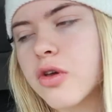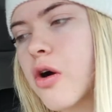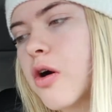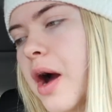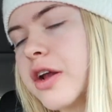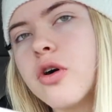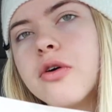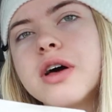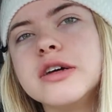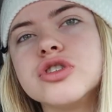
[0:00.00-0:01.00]
Yo, I
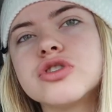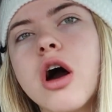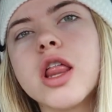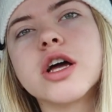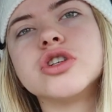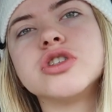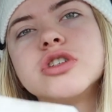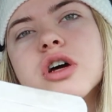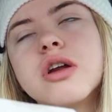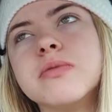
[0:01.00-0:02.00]
know that I just got like a
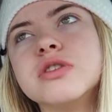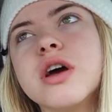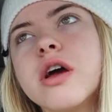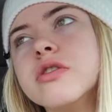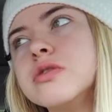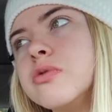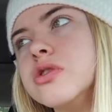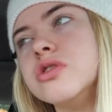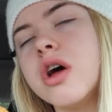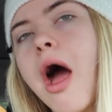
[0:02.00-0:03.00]
ton of potatoes,
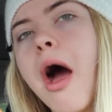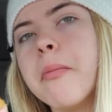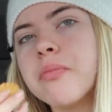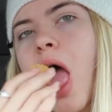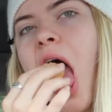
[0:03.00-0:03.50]
but damn.